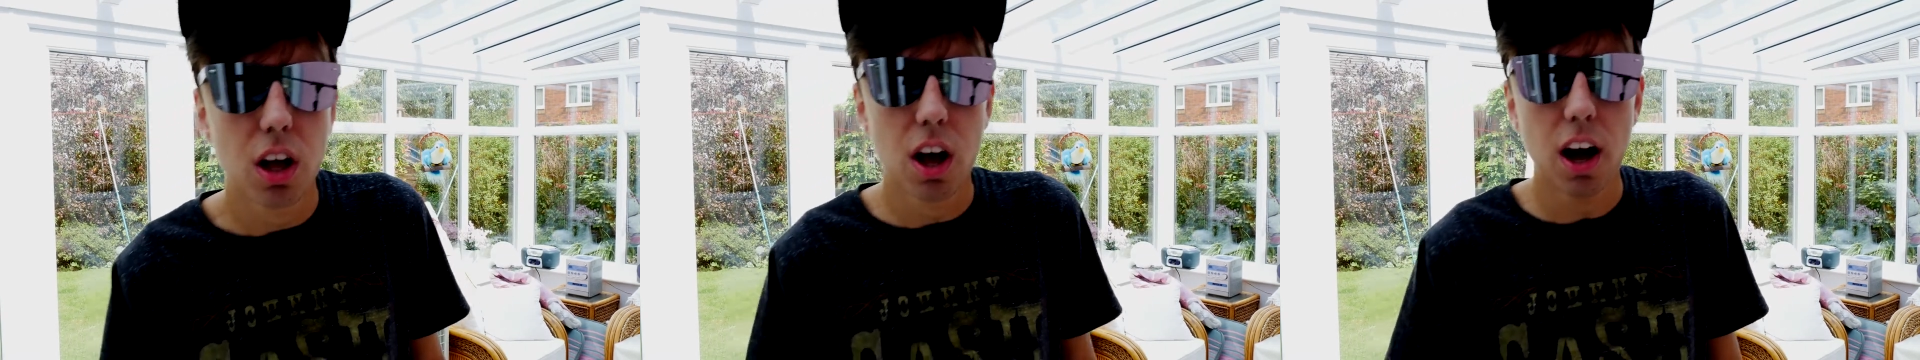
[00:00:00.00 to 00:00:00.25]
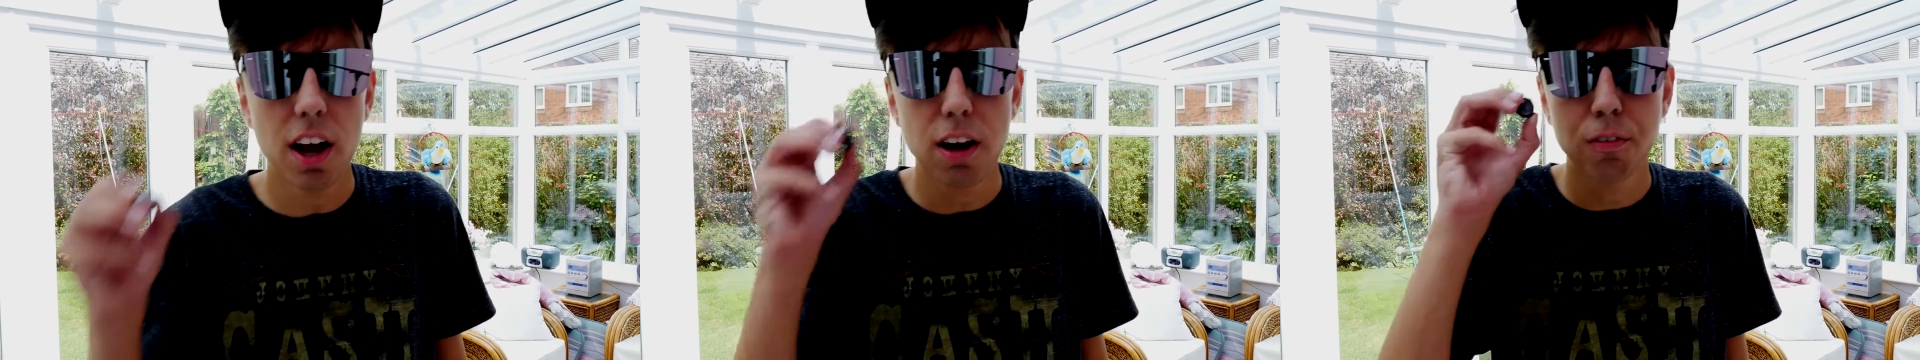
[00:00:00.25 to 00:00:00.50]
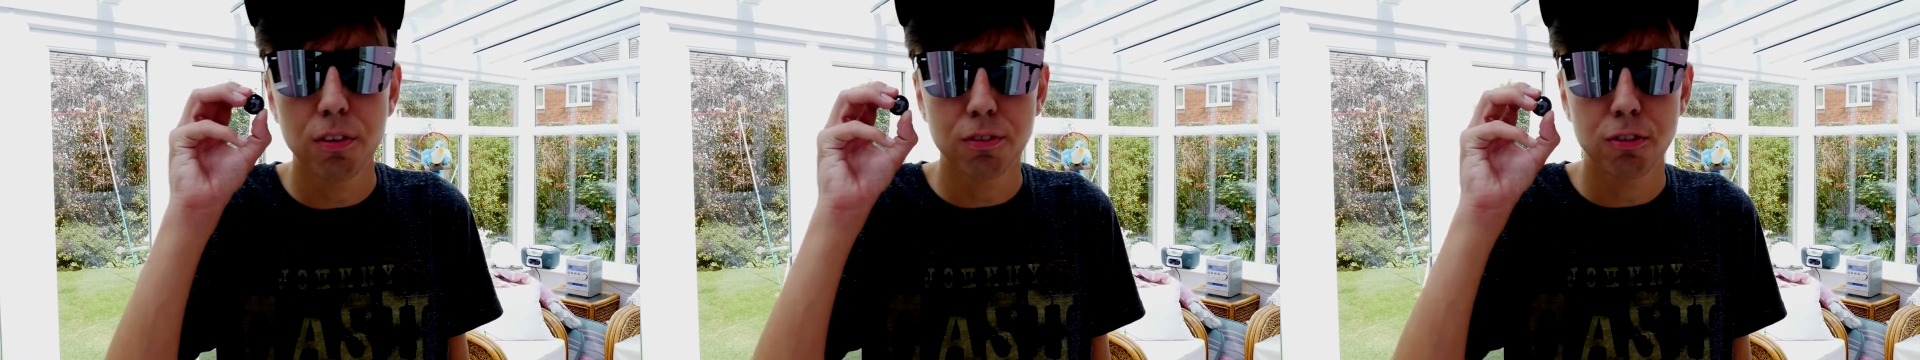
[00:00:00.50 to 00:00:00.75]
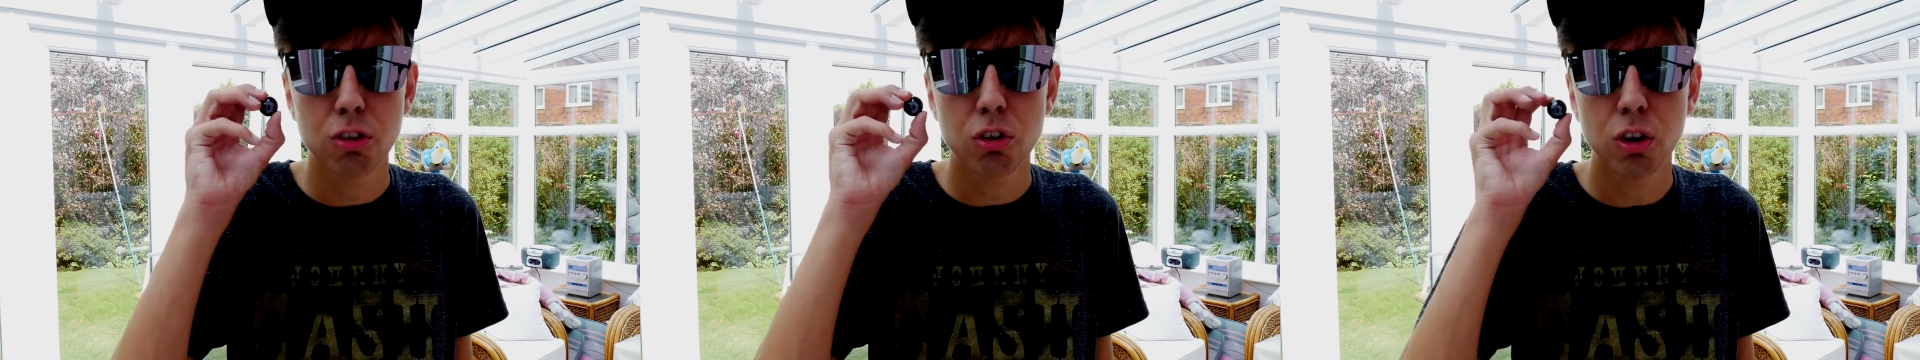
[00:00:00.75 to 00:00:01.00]
I have
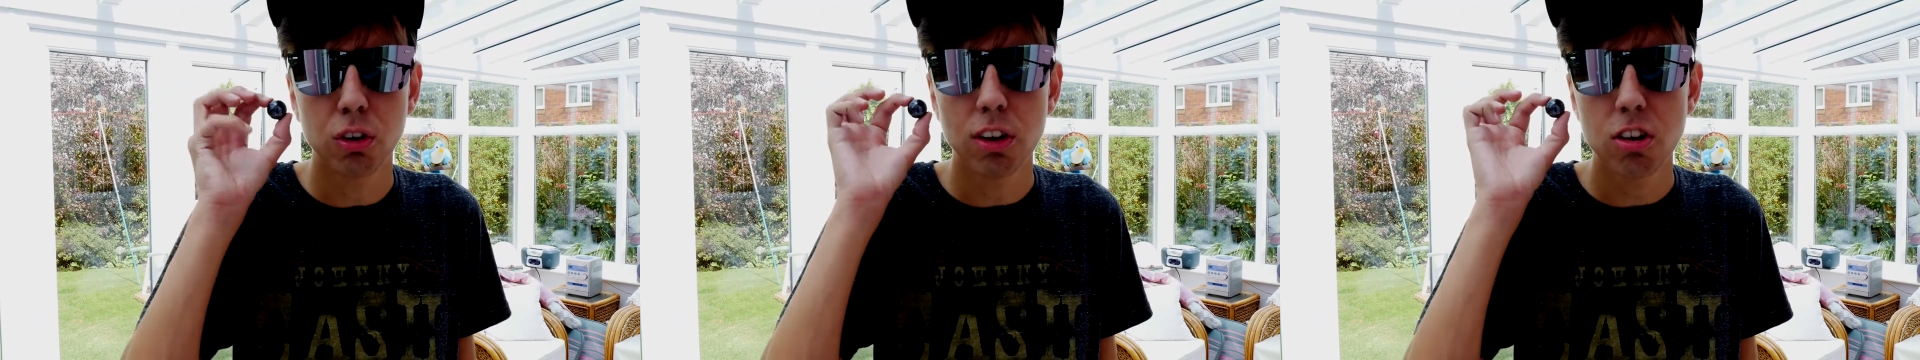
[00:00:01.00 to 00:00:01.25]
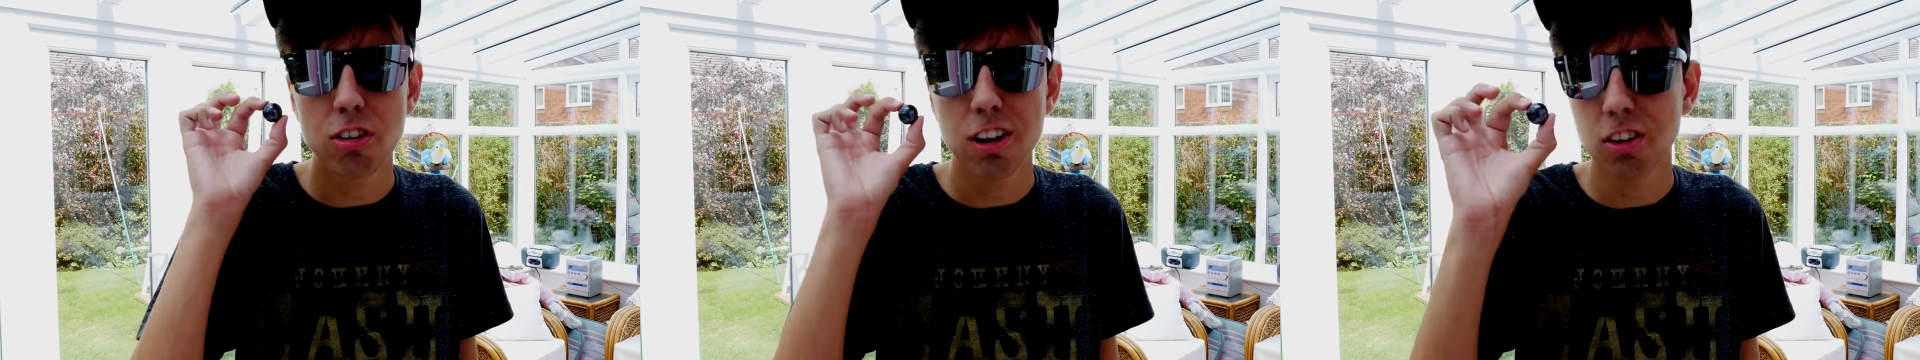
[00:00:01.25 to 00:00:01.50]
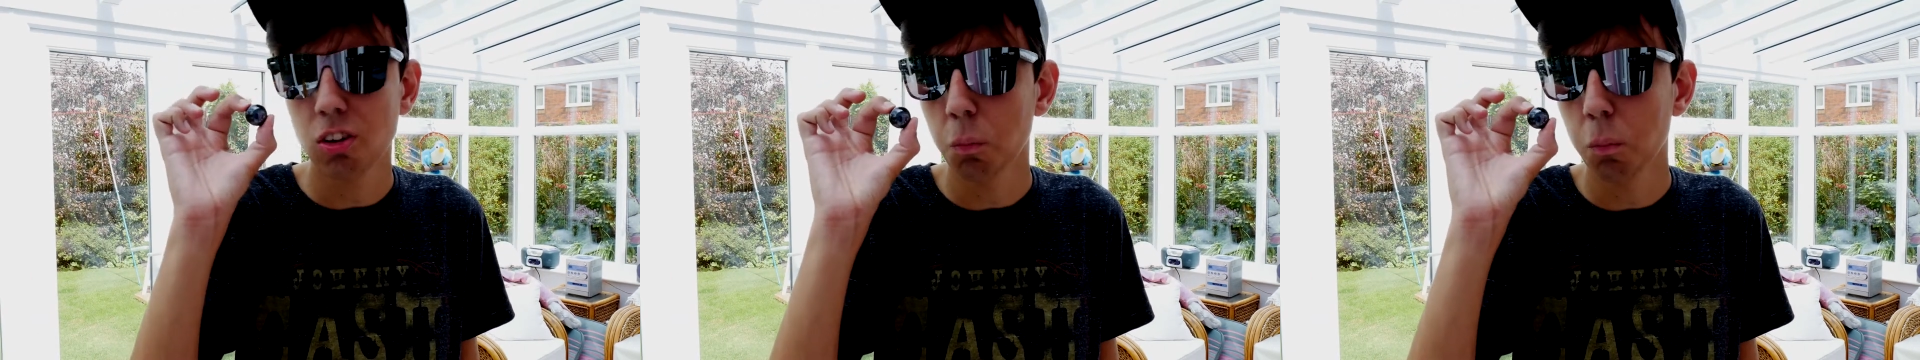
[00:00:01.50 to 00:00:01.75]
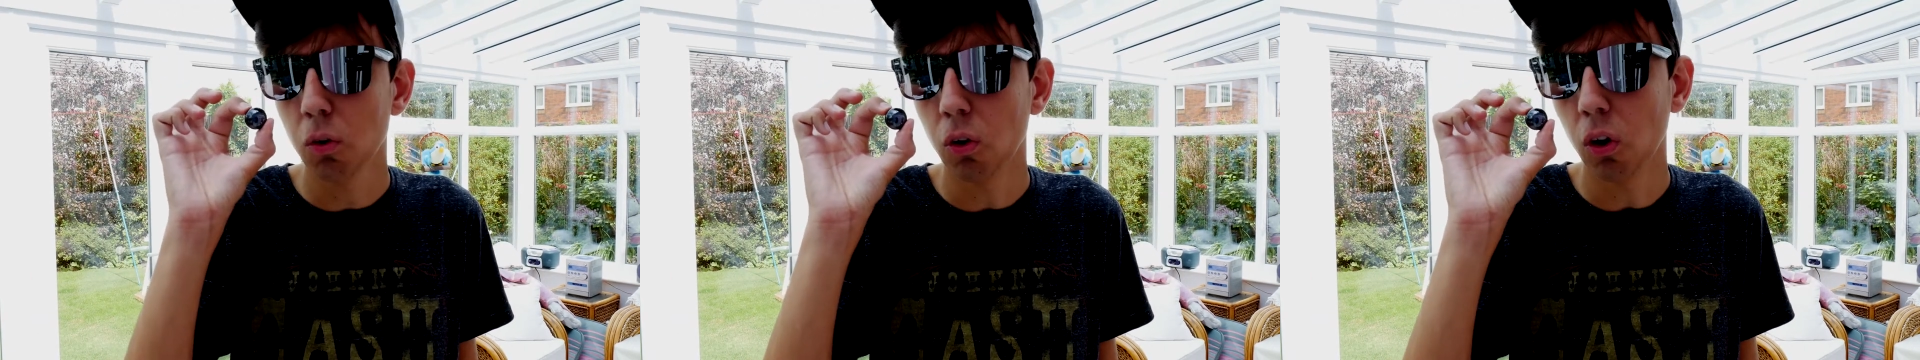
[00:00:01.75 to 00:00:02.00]
to throw this little
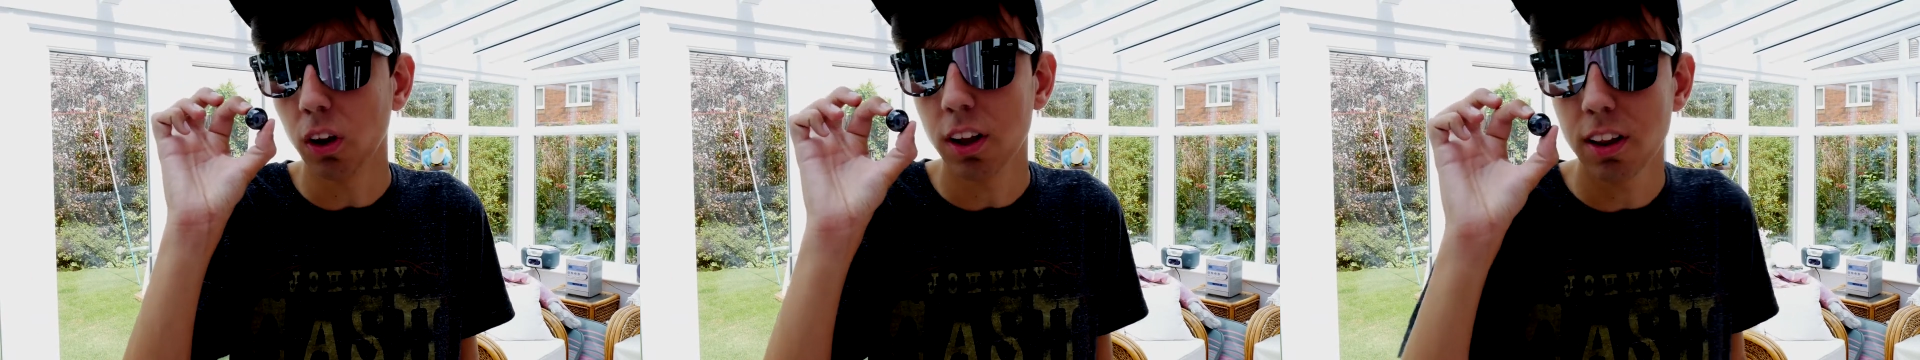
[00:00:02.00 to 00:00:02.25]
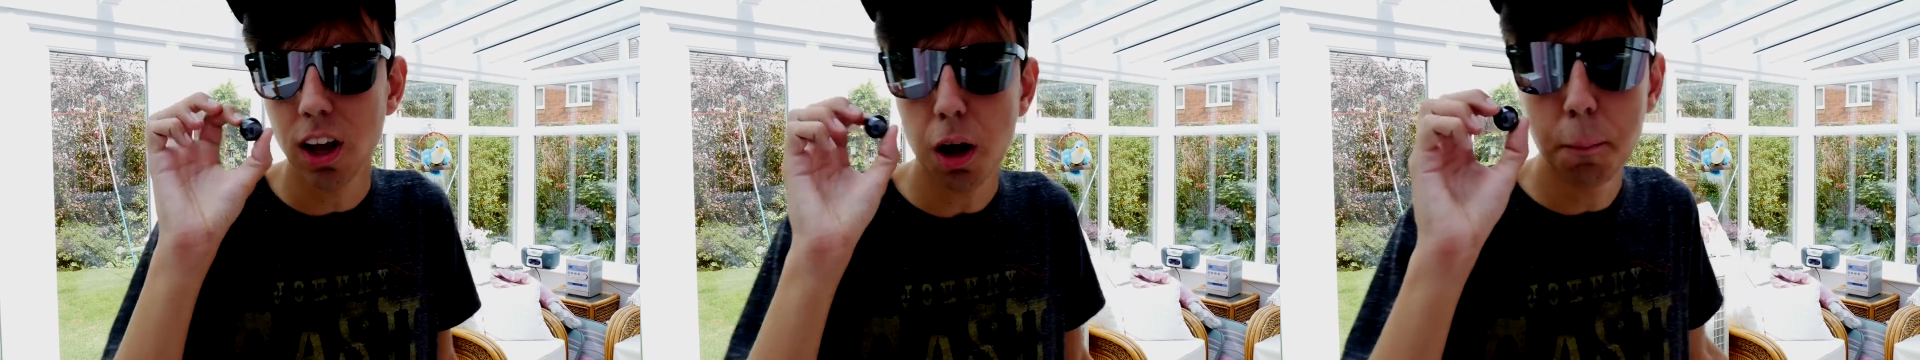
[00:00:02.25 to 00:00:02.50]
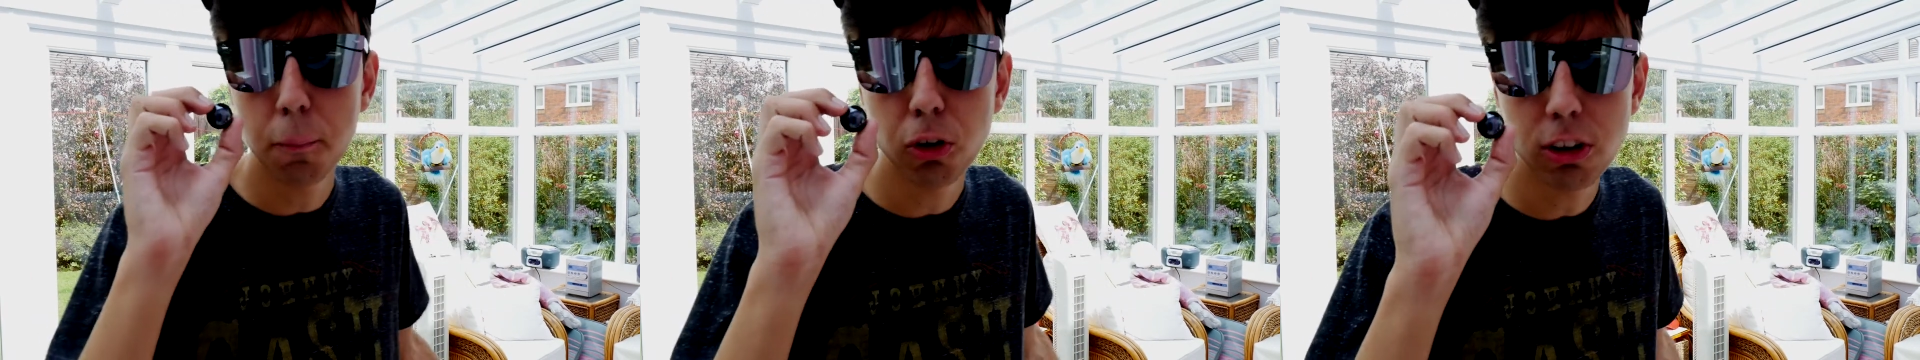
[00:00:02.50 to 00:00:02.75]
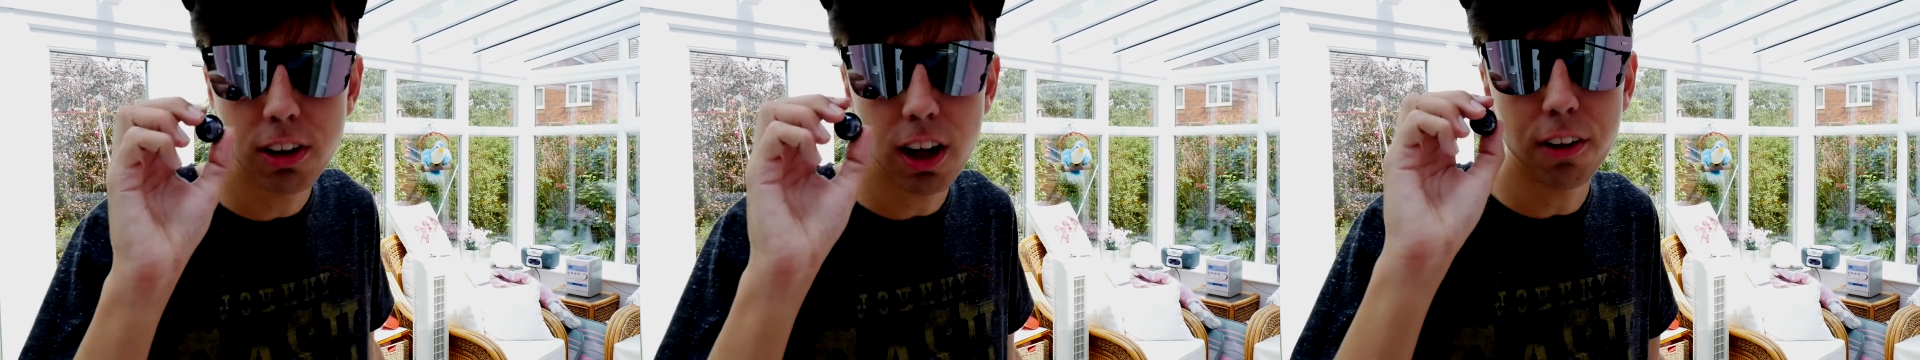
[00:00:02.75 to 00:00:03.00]
ball in that
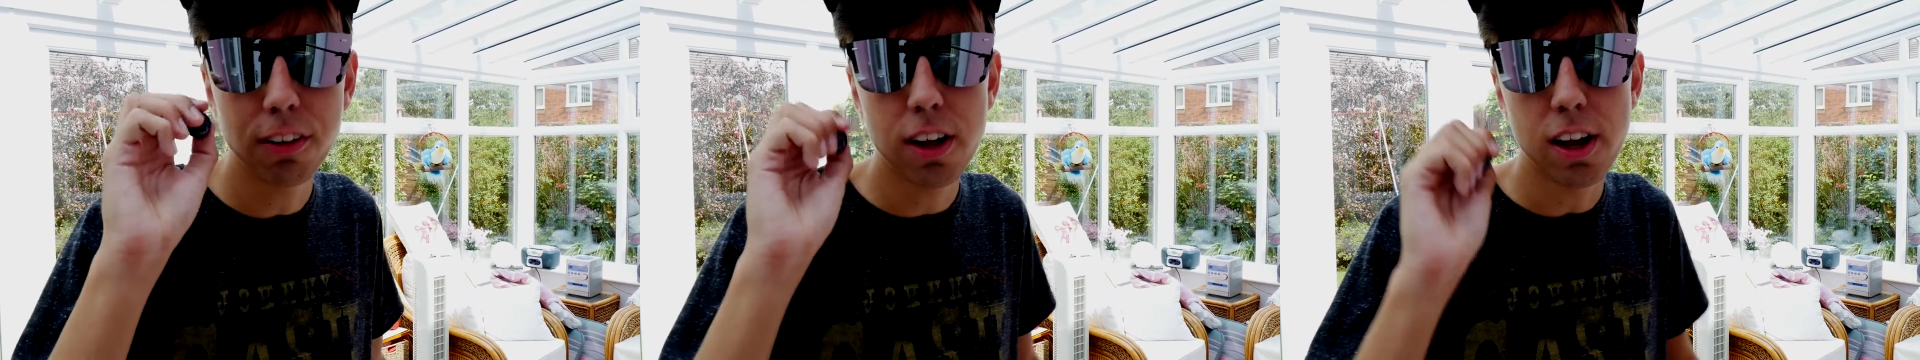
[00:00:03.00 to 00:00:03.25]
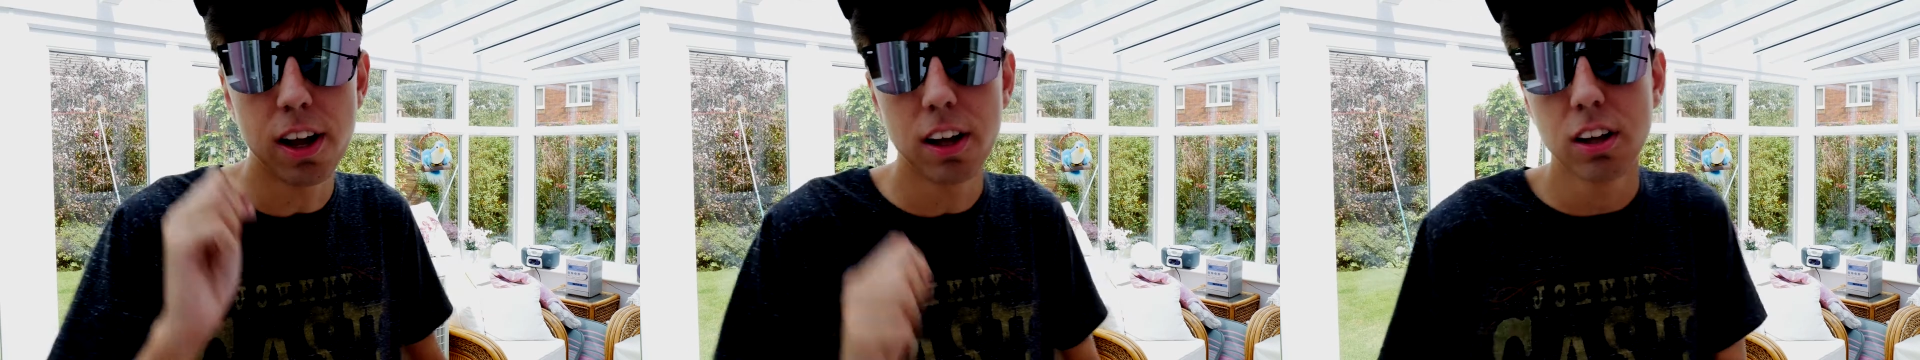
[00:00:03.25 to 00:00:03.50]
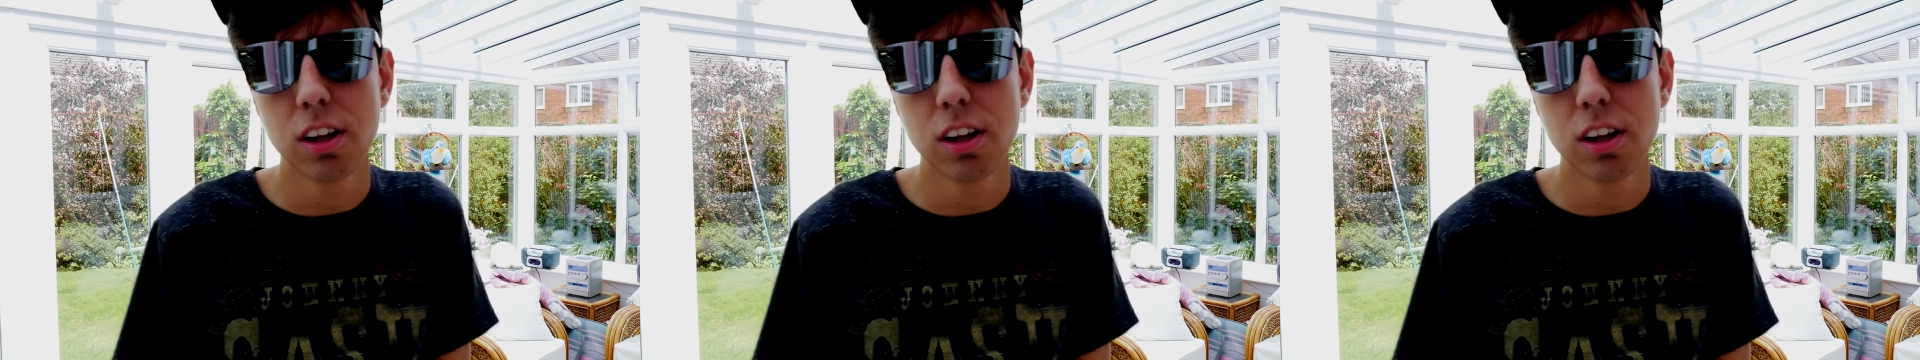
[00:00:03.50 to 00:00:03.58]
mug down there,